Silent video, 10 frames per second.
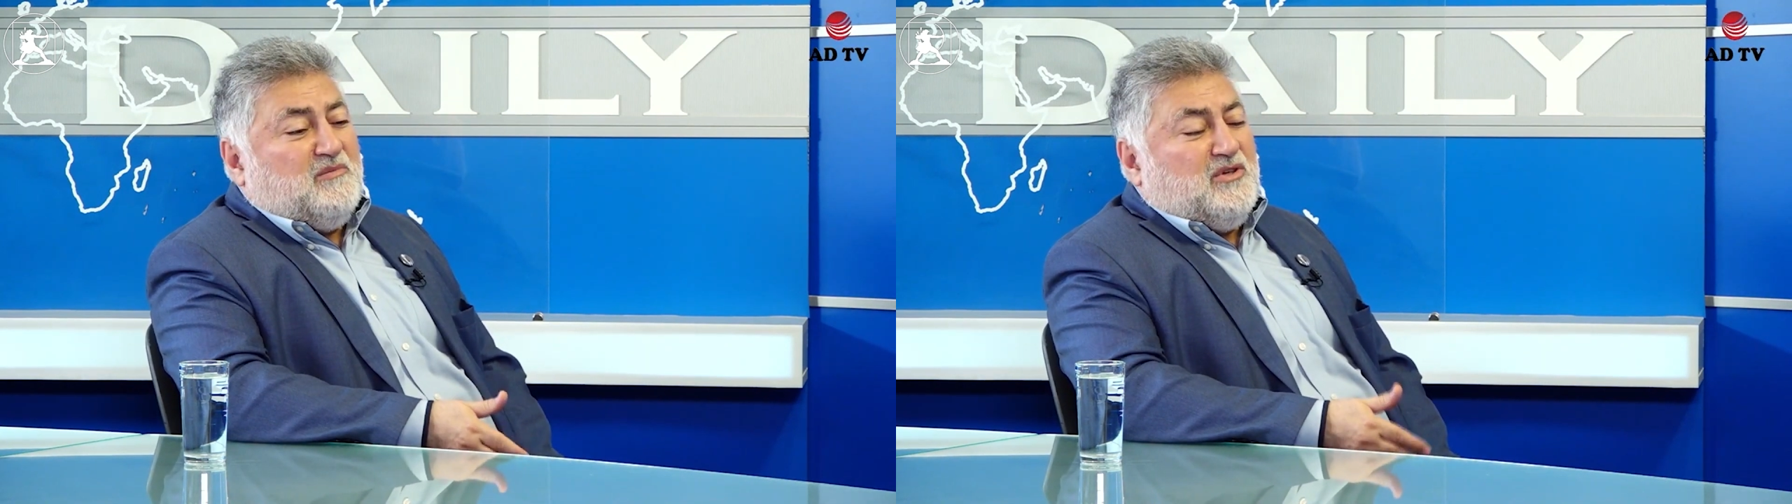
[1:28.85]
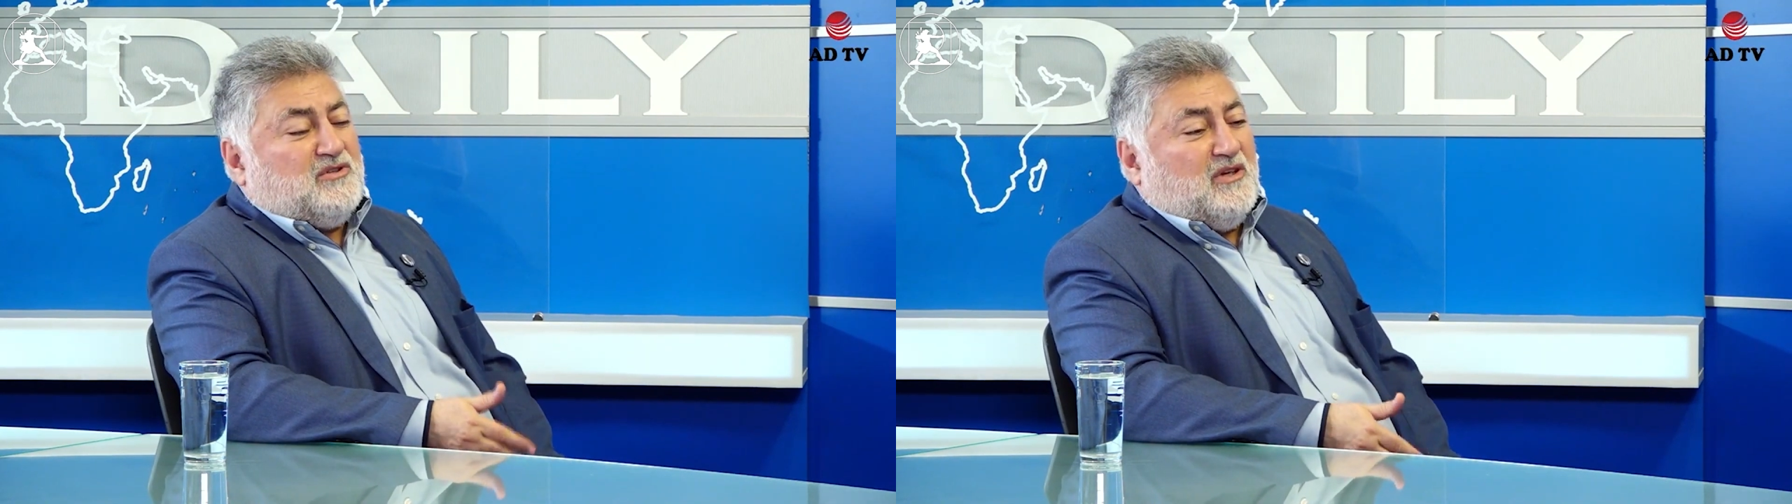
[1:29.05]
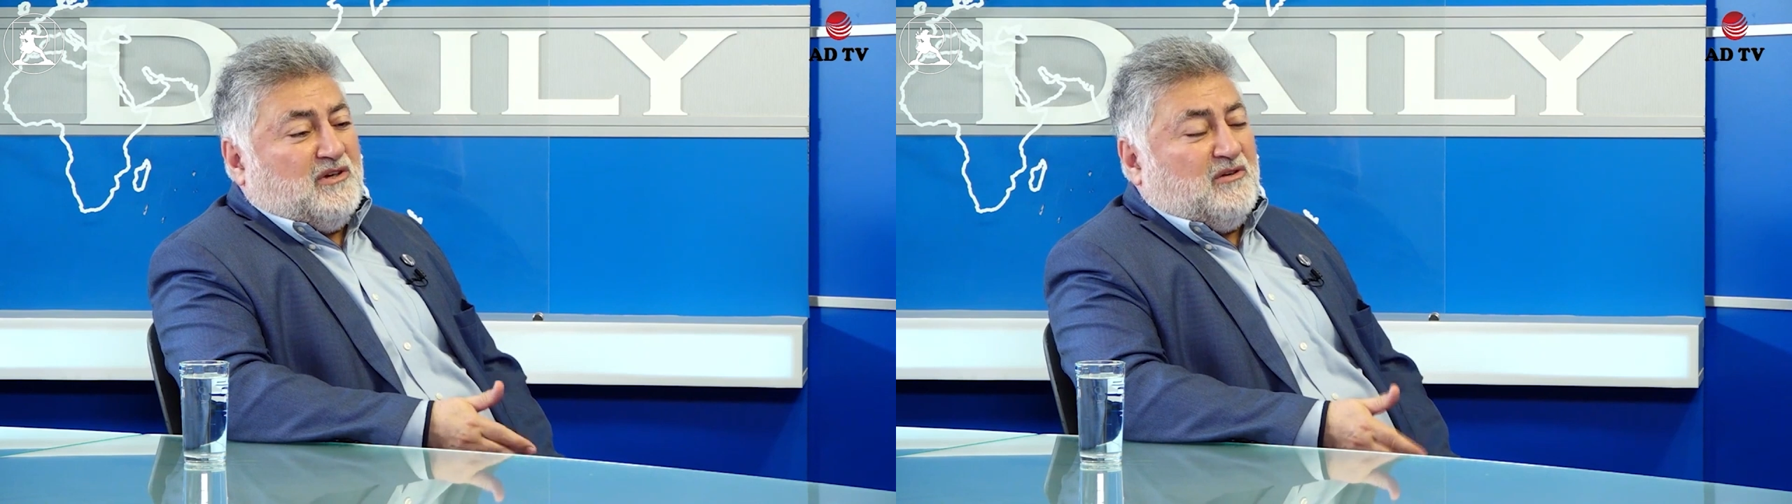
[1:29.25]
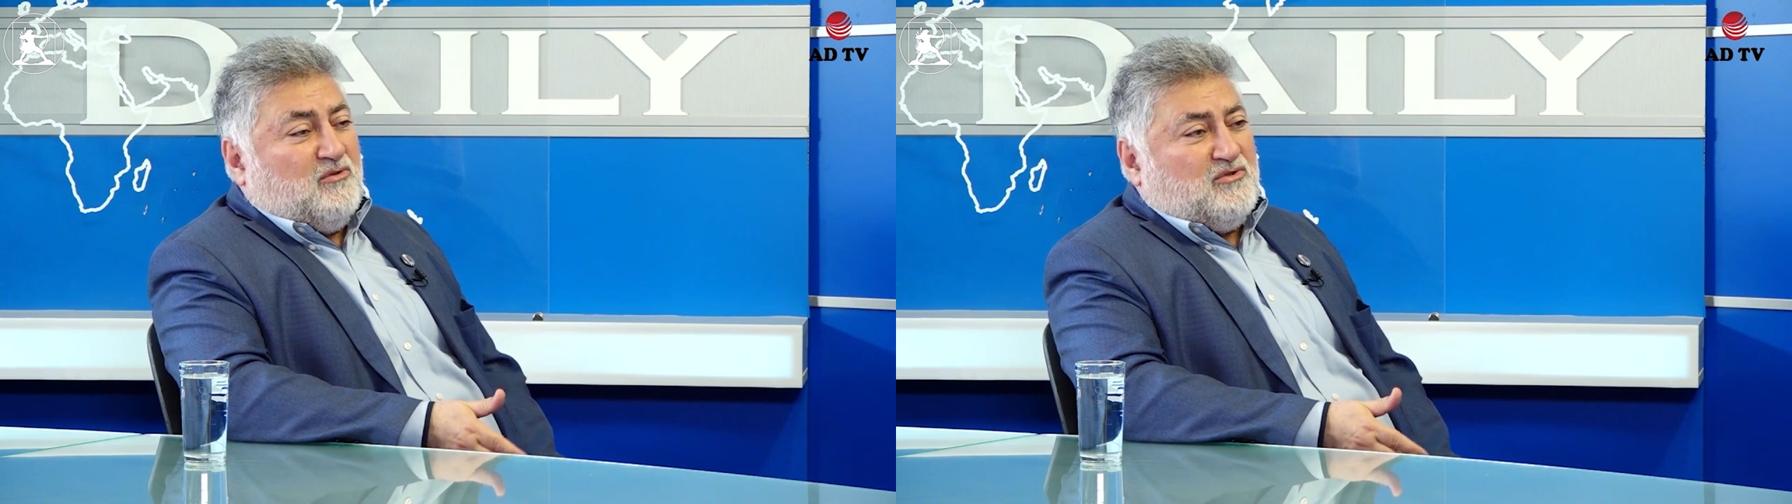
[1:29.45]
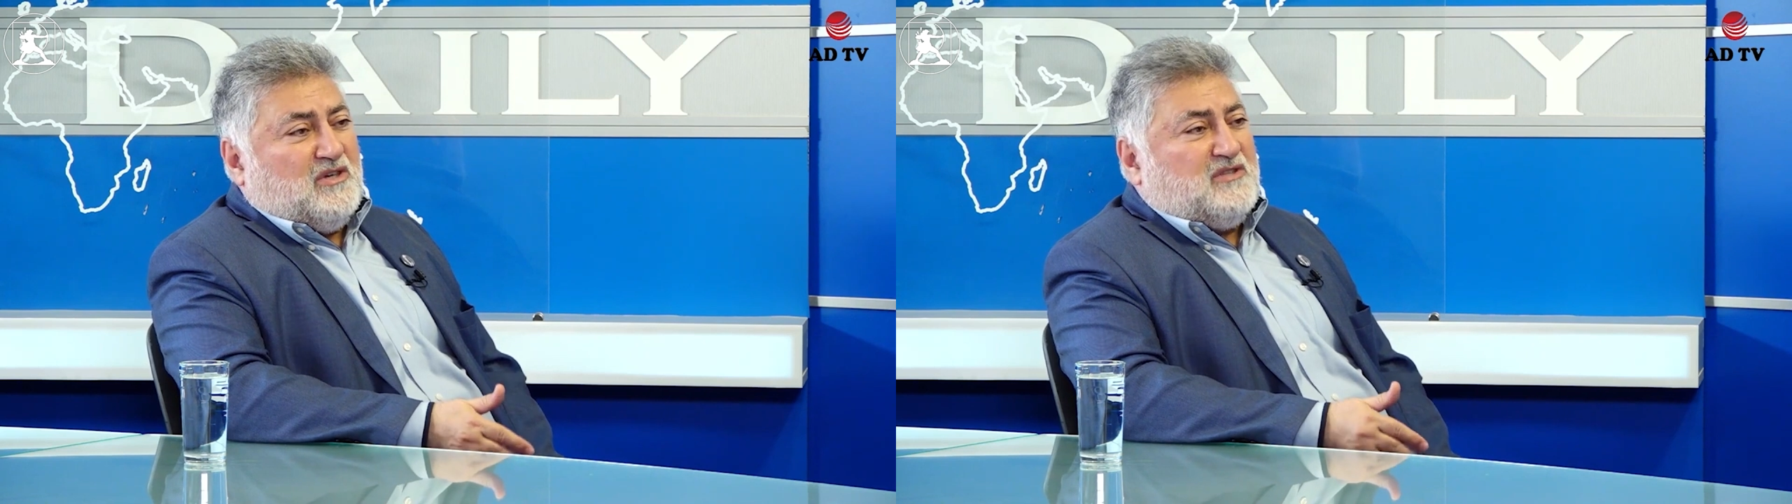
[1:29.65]
many talks
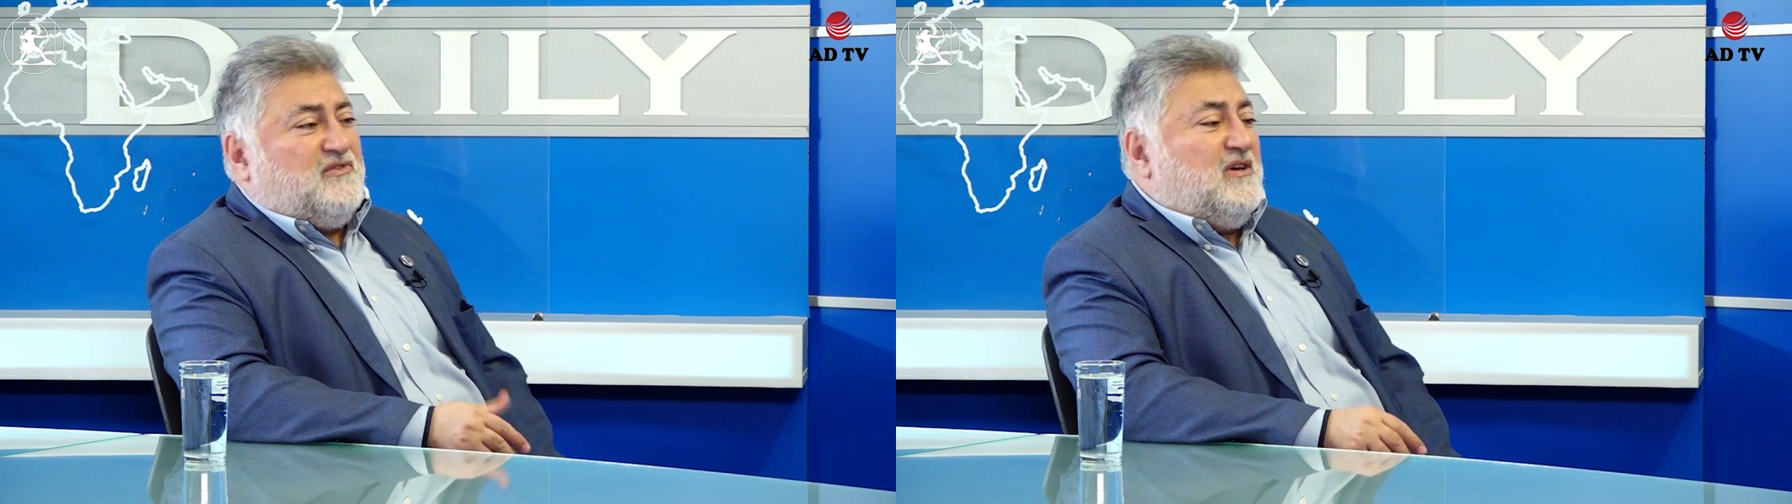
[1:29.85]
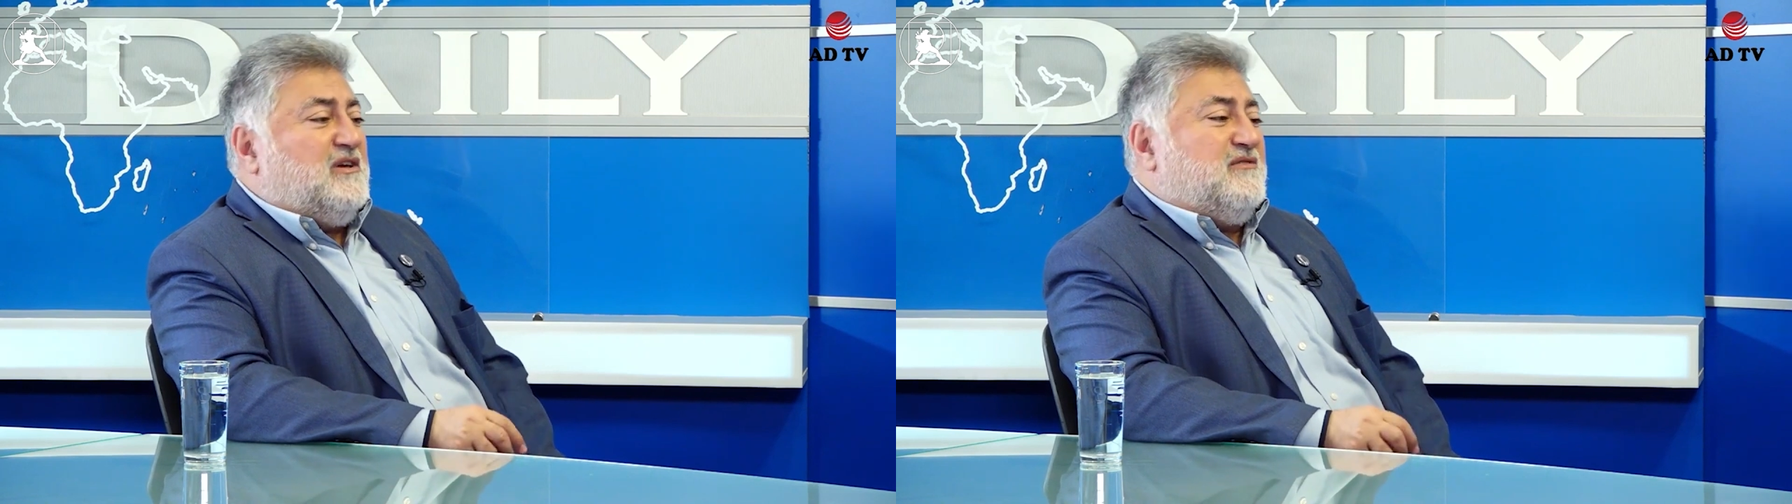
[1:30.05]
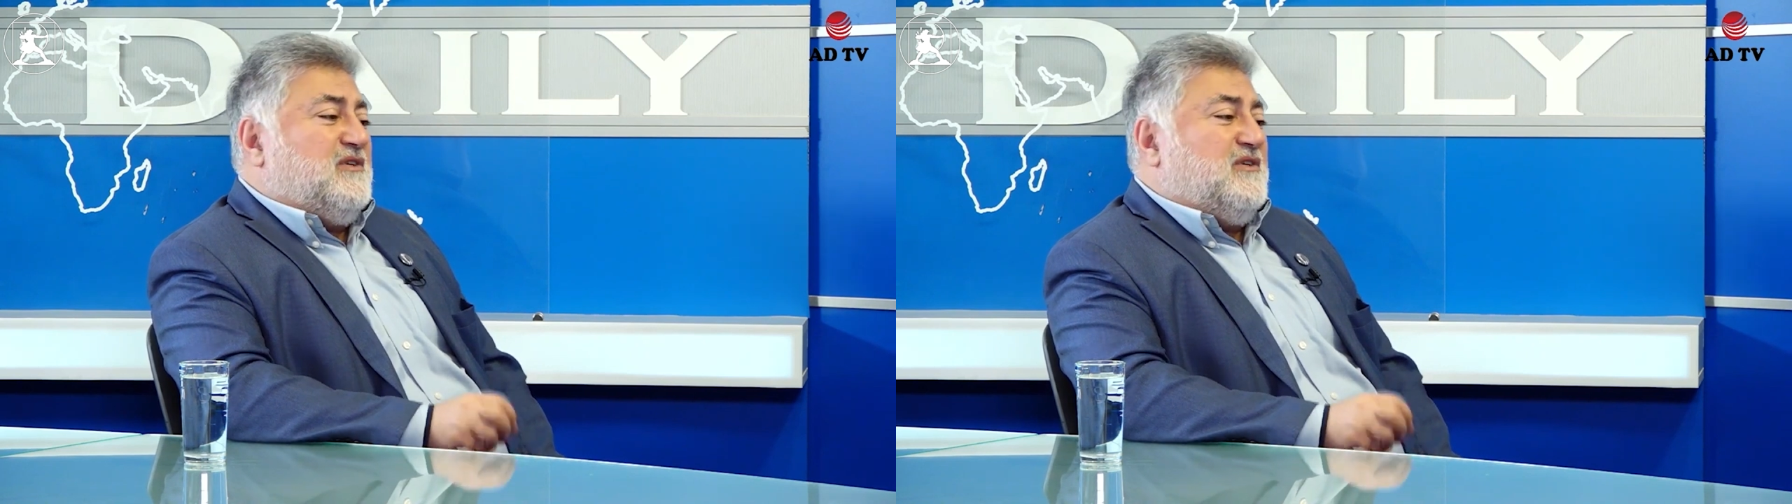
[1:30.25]
about this,